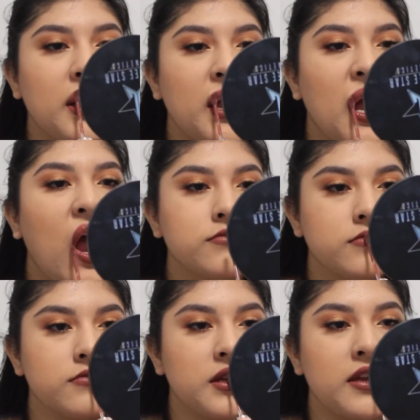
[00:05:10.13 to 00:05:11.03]
I believe it's
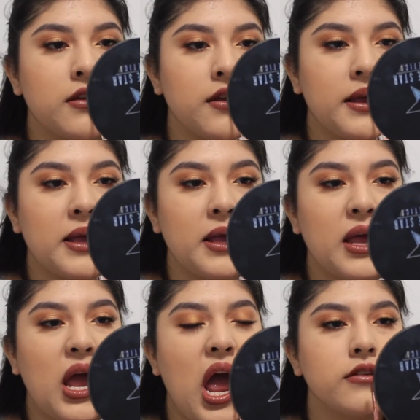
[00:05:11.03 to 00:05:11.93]
from the summer
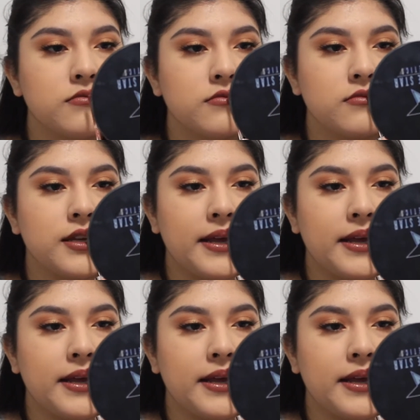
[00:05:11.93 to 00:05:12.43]
collection.